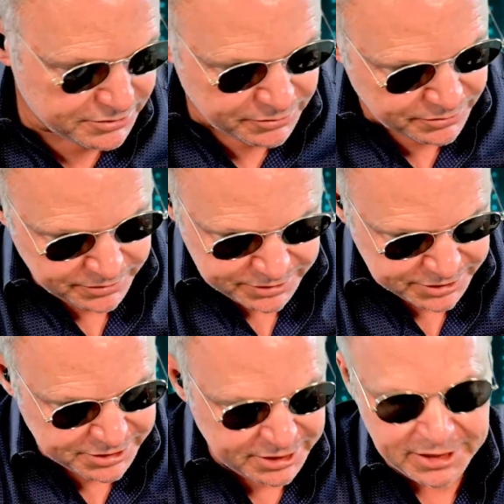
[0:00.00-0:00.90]
or
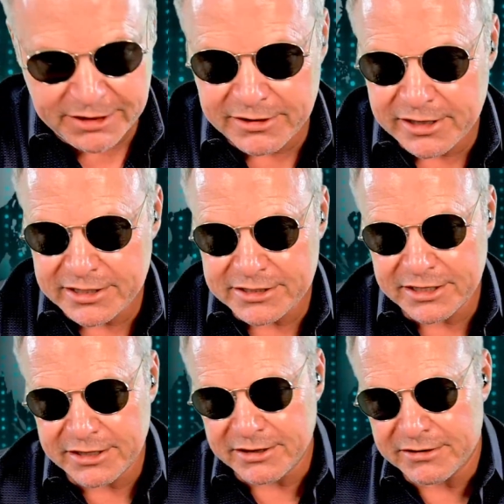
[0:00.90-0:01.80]
just sitting here and listening